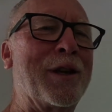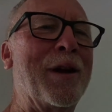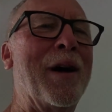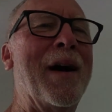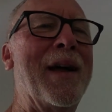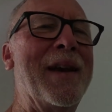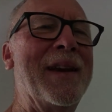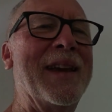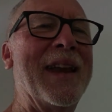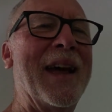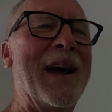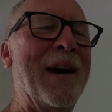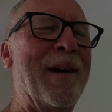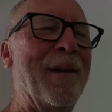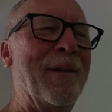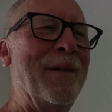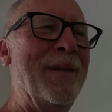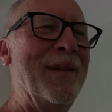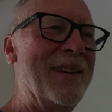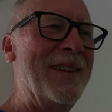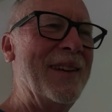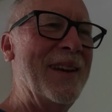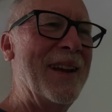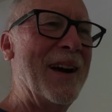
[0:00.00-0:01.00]
got down
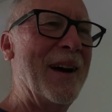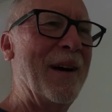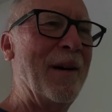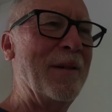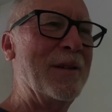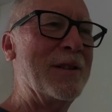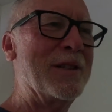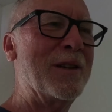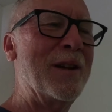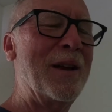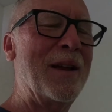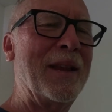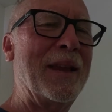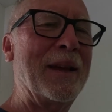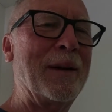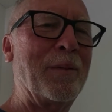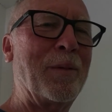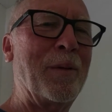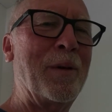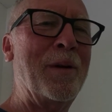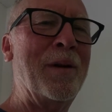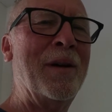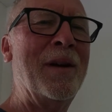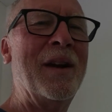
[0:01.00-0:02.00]
now. It's not like
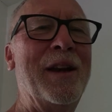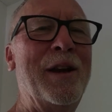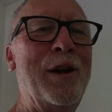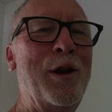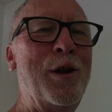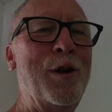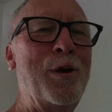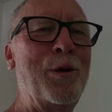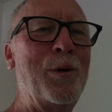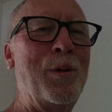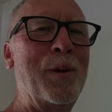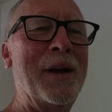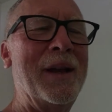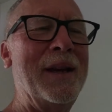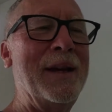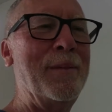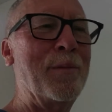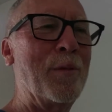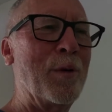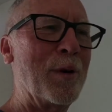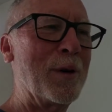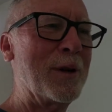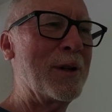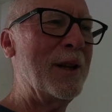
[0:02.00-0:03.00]
we're new
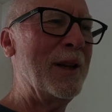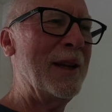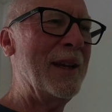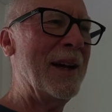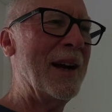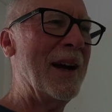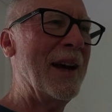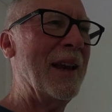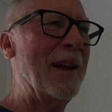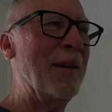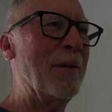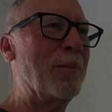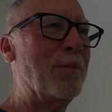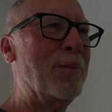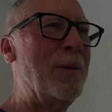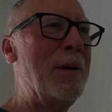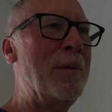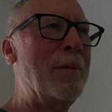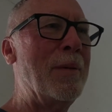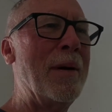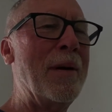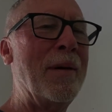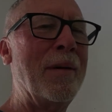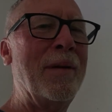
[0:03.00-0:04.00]
anymore to the island. Pretty
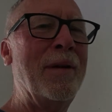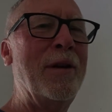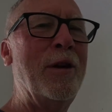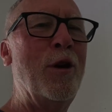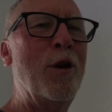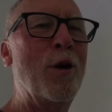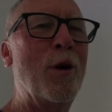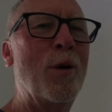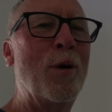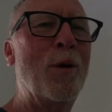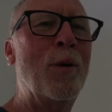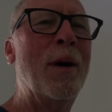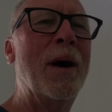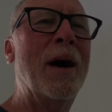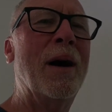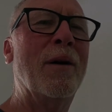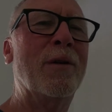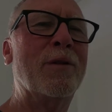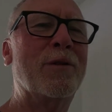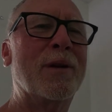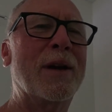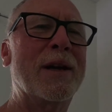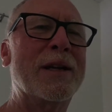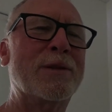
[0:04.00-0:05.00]
well know
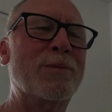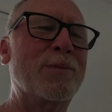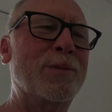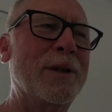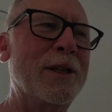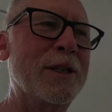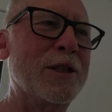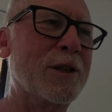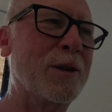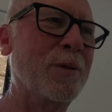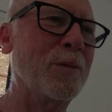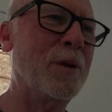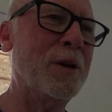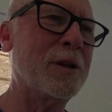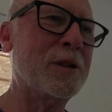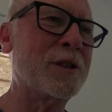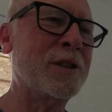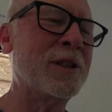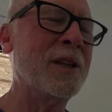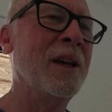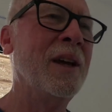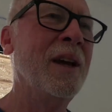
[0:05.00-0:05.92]
how transportation works.